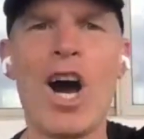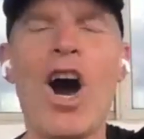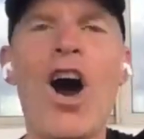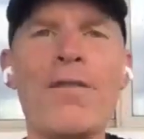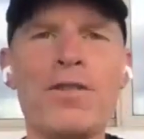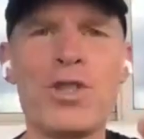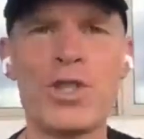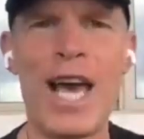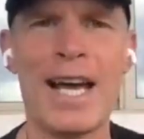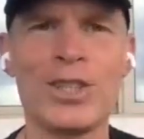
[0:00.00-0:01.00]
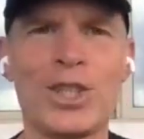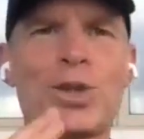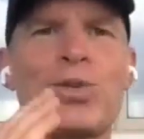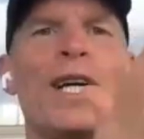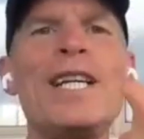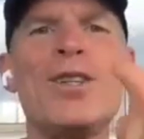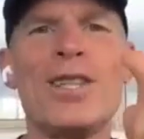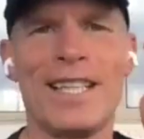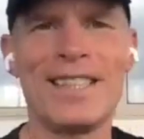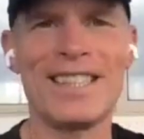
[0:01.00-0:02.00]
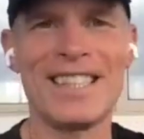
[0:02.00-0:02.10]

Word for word: offset triggering